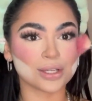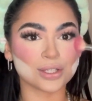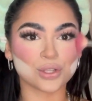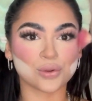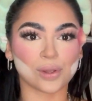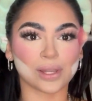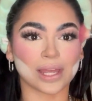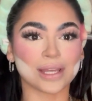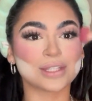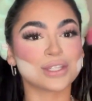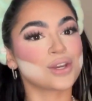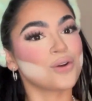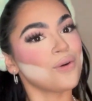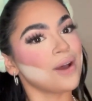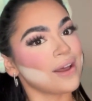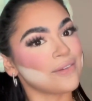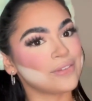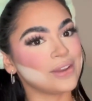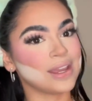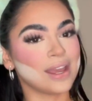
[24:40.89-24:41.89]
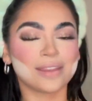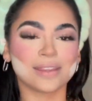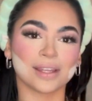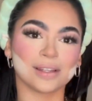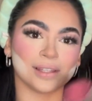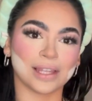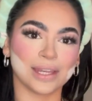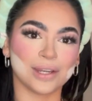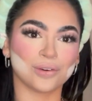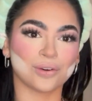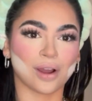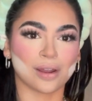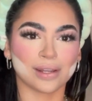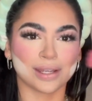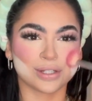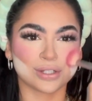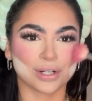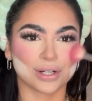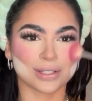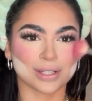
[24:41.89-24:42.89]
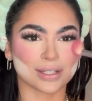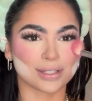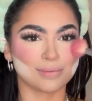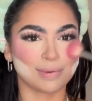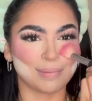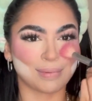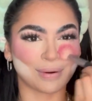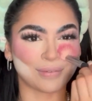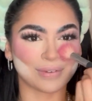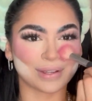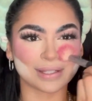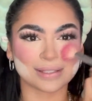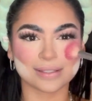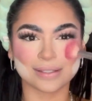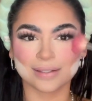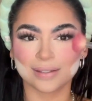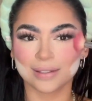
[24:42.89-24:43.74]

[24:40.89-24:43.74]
So I like to go heavy, and then later on, it turns out to be perfect.